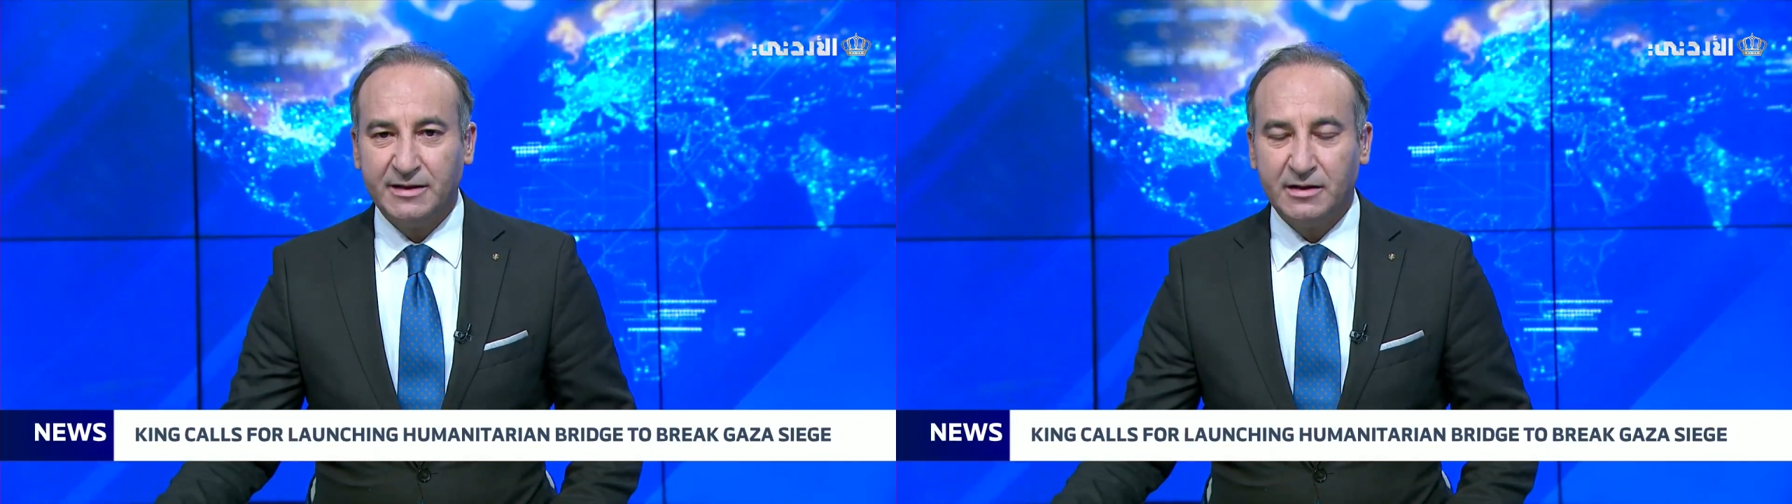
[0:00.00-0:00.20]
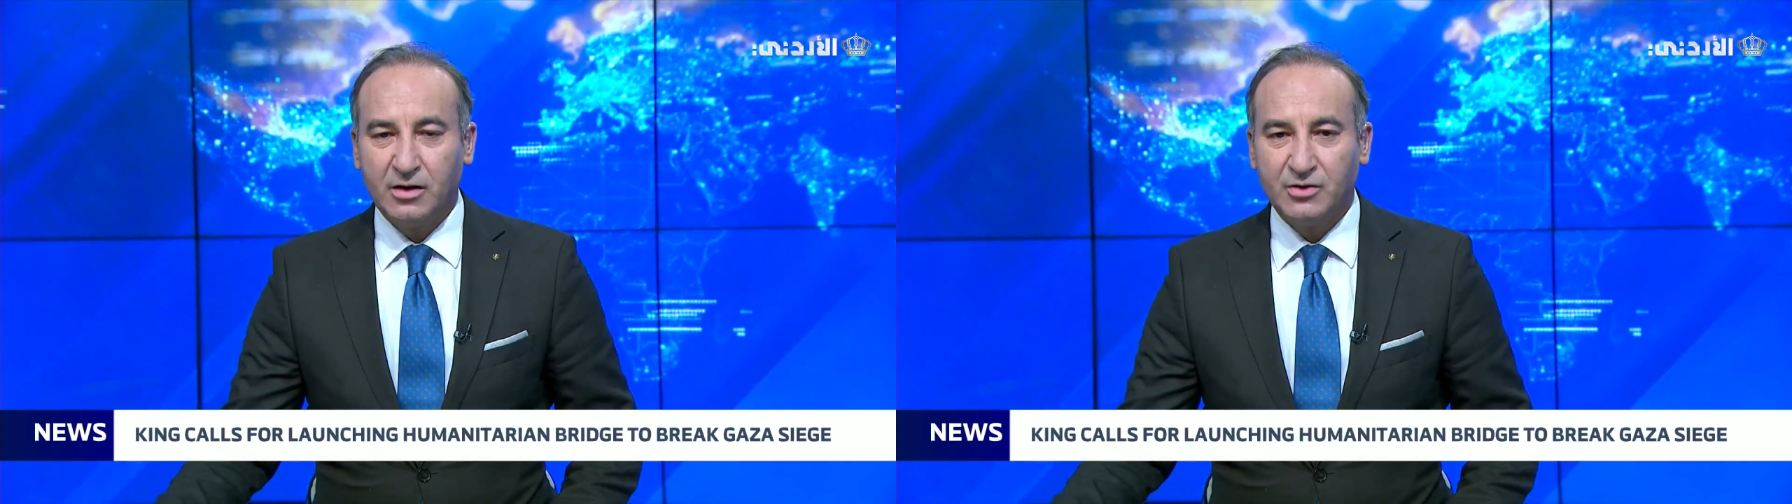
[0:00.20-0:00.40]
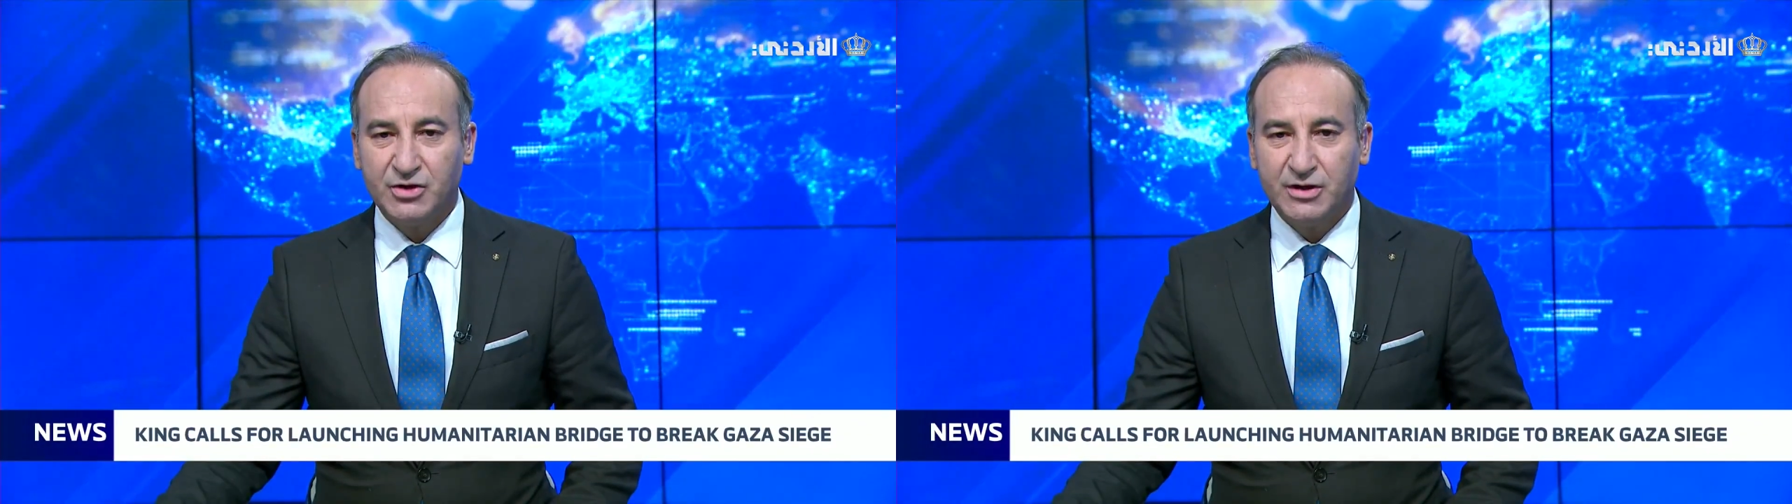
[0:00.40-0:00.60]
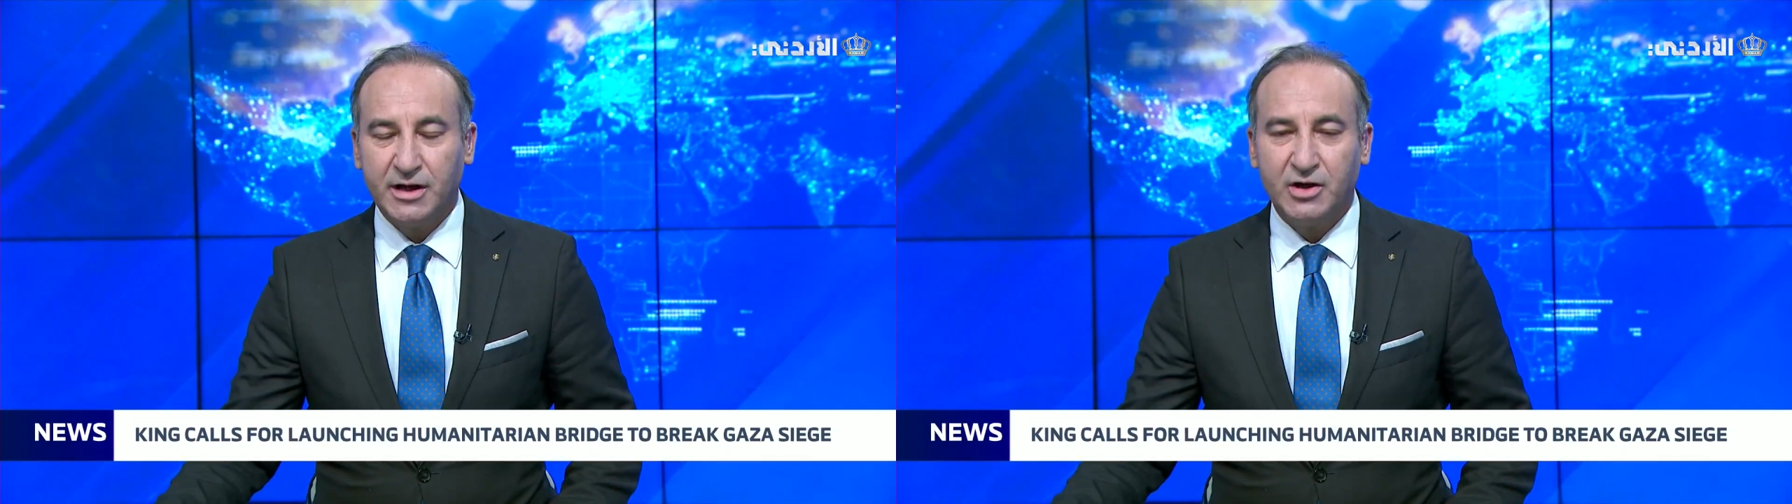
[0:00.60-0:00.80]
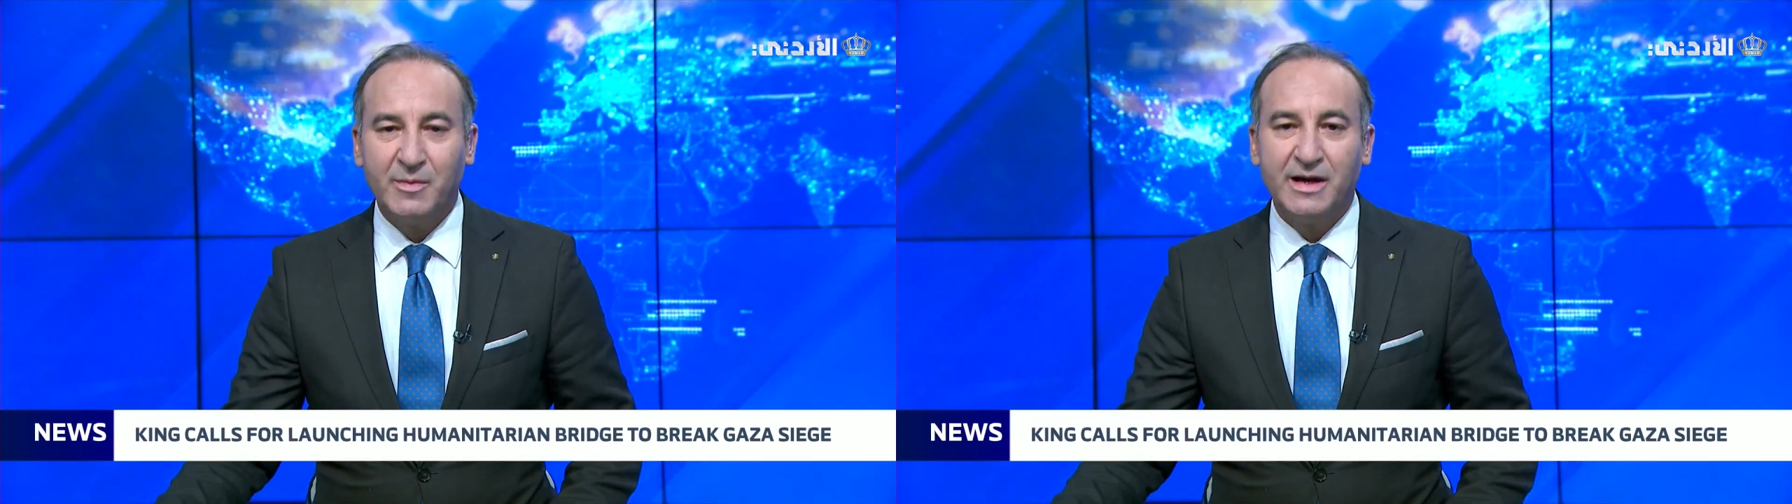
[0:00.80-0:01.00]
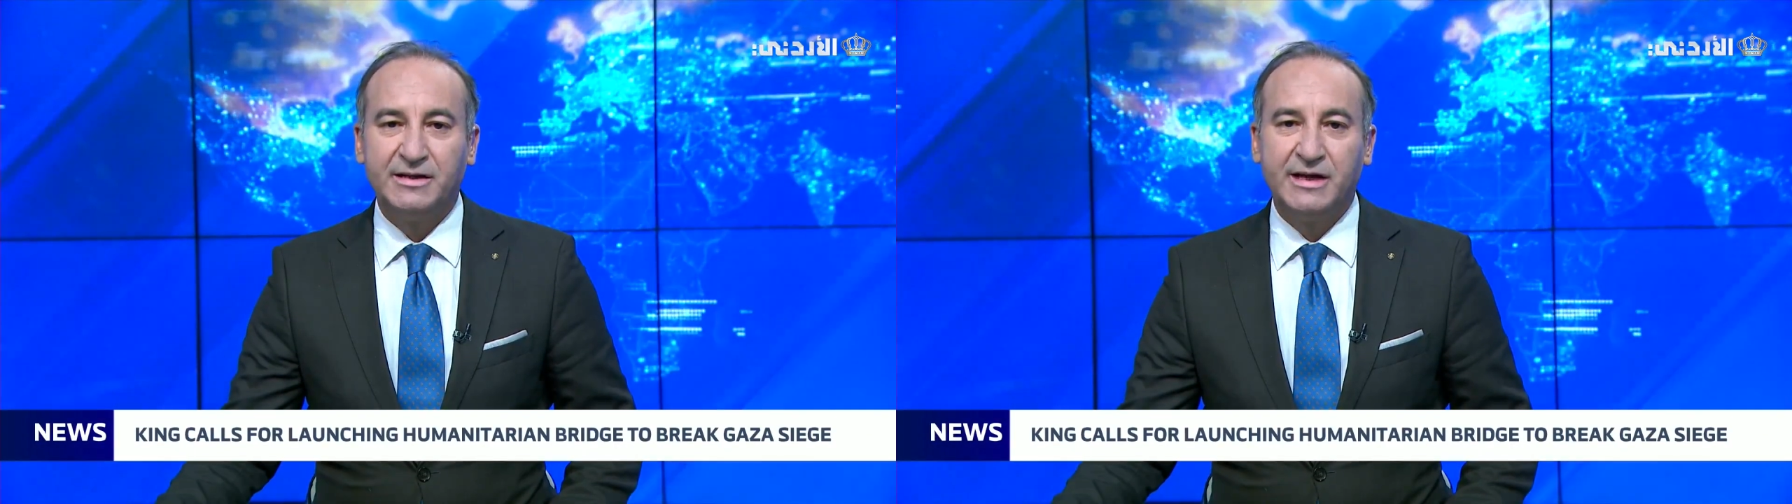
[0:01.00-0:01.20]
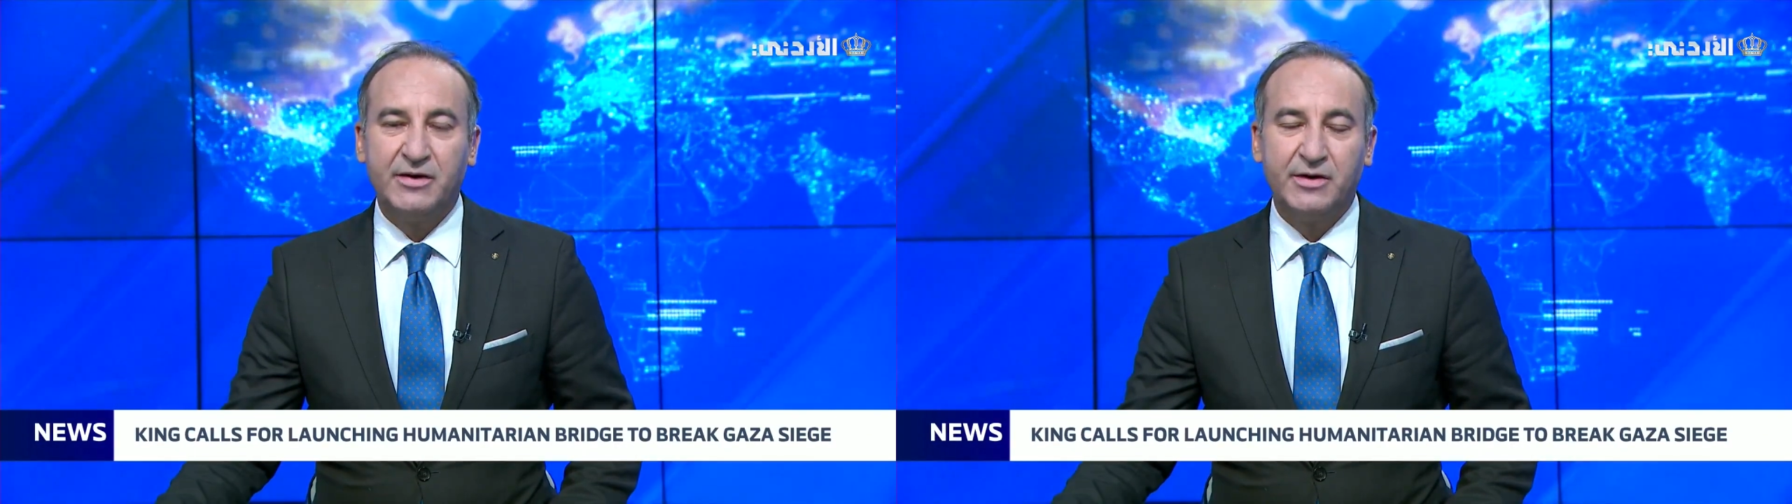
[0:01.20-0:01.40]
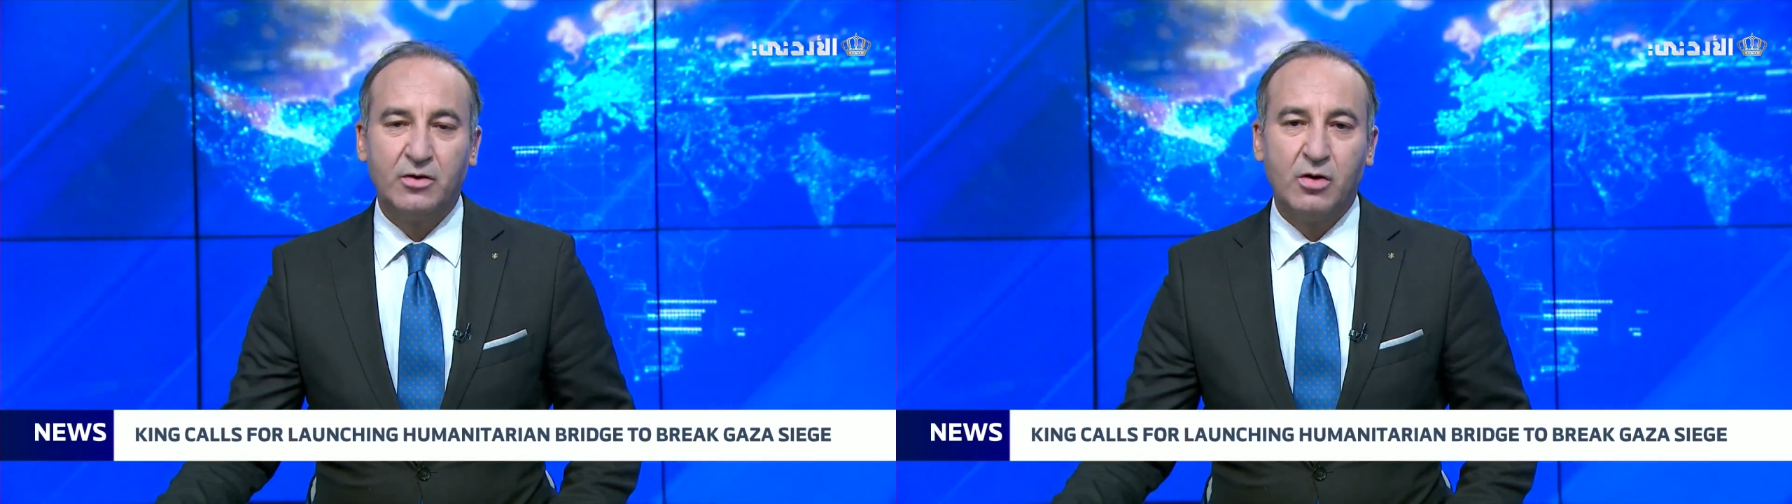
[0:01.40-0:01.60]
in launching a
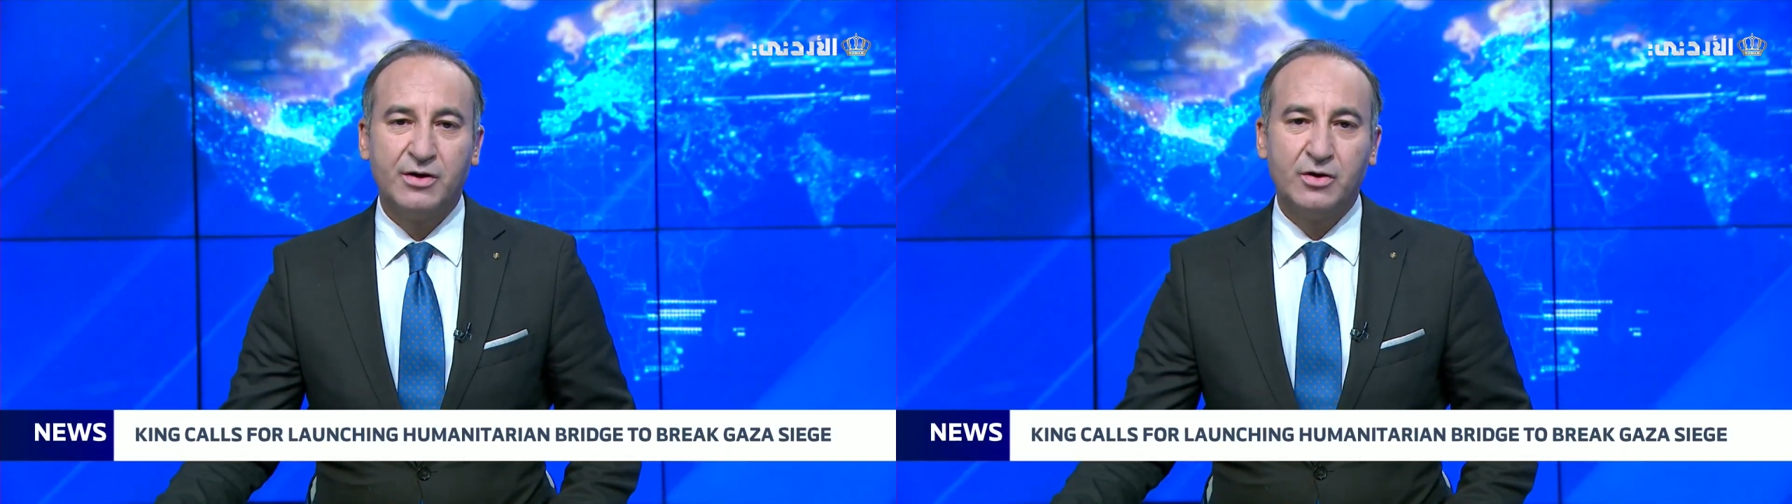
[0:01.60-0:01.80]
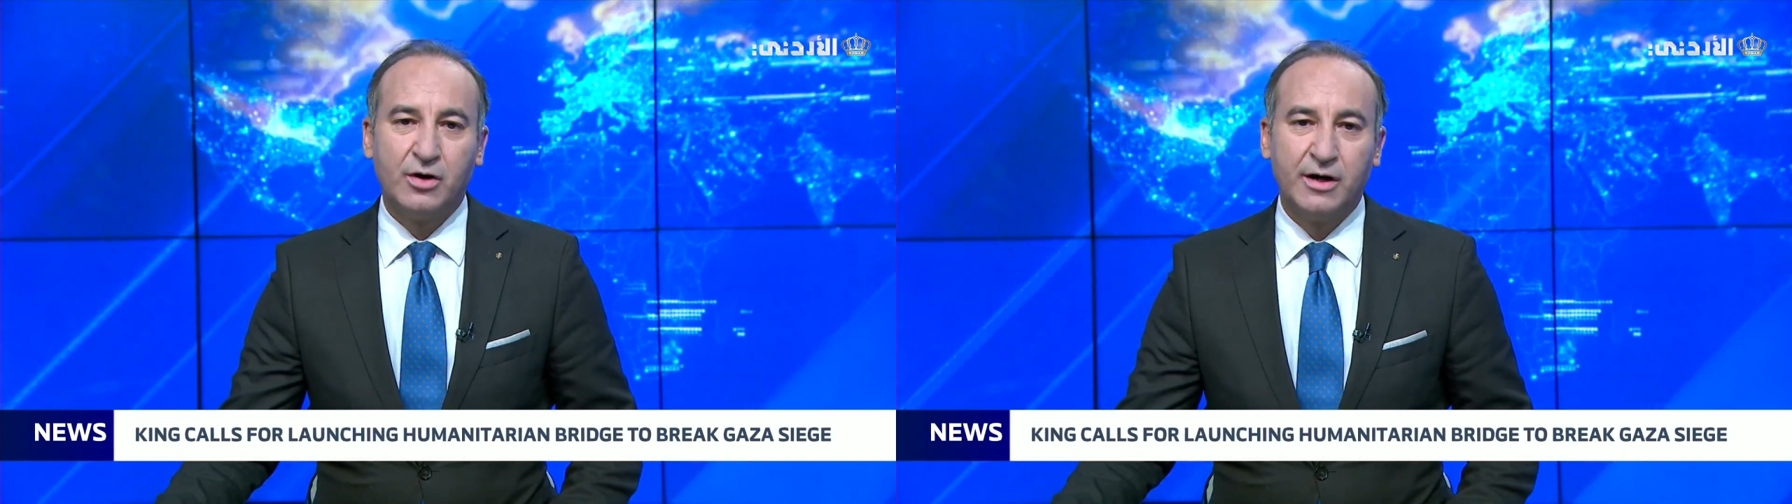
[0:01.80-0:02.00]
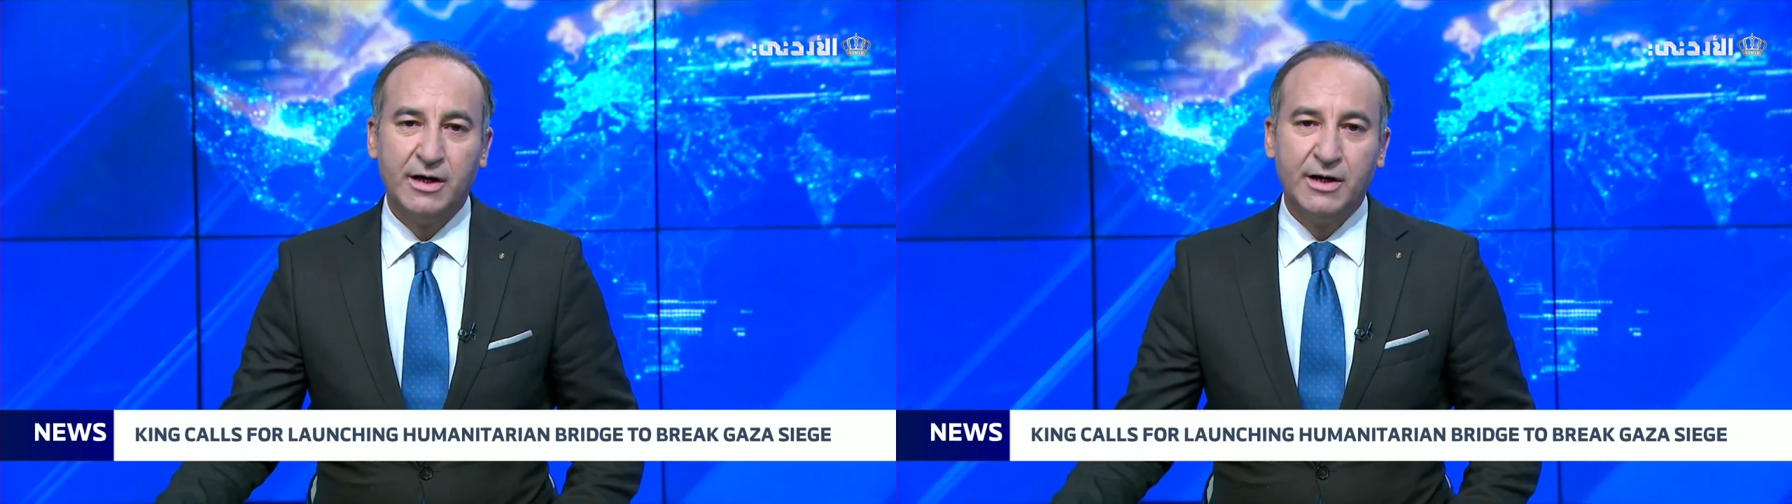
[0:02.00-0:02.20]
humanitarian corridor